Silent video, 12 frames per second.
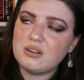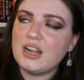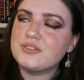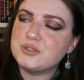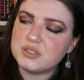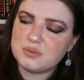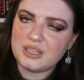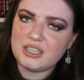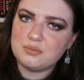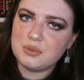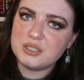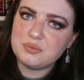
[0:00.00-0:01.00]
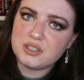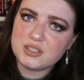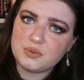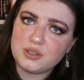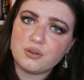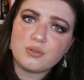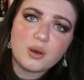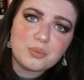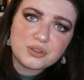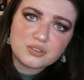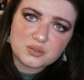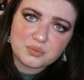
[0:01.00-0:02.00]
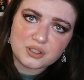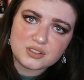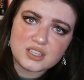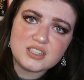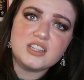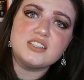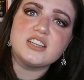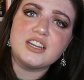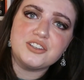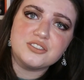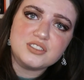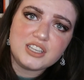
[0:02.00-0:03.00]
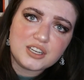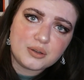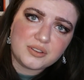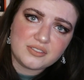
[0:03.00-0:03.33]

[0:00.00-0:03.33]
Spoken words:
don't have to explain, but it's because we grew up with those books and then 10 years later,